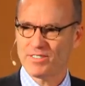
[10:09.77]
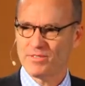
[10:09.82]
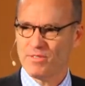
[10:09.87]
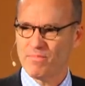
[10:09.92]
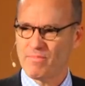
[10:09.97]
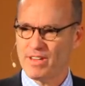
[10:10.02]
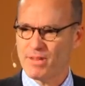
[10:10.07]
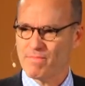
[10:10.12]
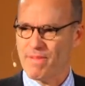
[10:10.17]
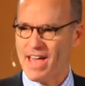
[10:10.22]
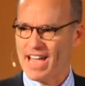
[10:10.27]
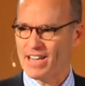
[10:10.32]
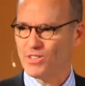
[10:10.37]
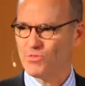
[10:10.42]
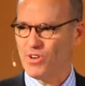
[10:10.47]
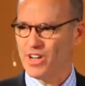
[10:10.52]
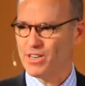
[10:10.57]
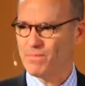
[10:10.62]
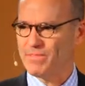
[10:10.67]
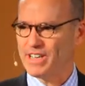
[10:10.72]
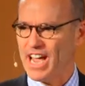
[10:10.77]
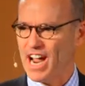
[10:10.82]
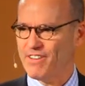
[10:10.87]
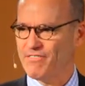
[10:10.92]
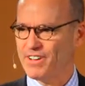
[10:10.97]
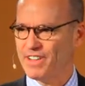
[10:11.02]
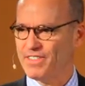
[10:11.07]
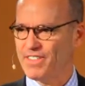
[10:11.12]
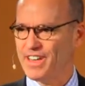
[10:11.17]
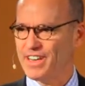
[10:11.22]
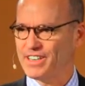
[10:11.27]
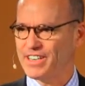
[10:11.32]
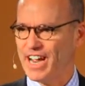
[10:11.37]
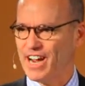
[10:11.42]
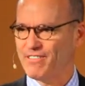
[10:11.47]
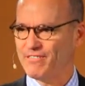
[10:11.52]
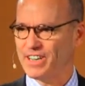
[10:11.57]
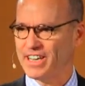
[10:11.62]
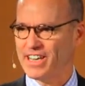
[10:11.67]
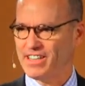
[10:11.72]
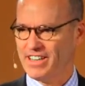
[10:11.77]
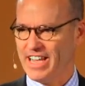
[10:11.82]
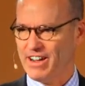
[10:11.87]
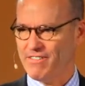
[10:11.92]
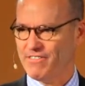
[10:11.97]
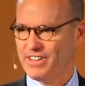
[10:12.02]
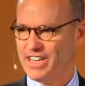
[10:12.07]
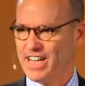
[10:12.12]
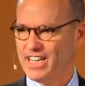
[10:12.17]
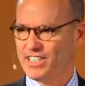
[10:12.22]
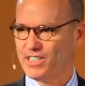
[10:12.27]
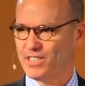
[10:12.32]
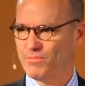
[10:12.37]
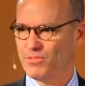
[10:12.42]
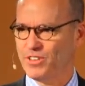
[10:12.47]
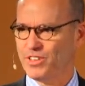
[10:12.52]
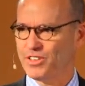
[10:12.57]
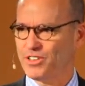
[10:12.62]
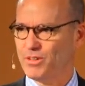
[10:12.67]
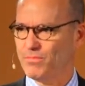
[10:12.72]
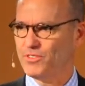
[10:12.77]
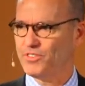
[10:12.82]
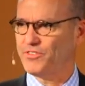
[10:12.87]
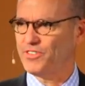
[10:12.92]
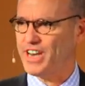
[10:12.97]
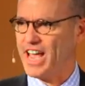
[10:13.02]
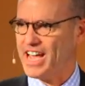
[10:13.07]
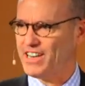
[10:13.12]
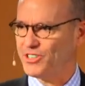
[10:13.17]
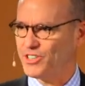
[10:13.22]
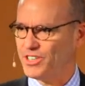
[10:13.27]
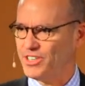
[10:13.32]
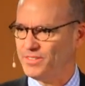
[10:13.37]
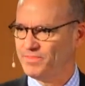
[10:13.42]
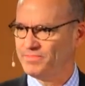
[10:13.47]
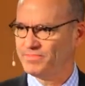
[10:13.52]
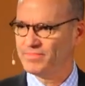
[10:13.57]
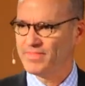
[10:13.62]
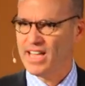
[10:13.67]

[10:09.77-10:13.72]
the big banks wanted to be everything to every customer in terms of financial.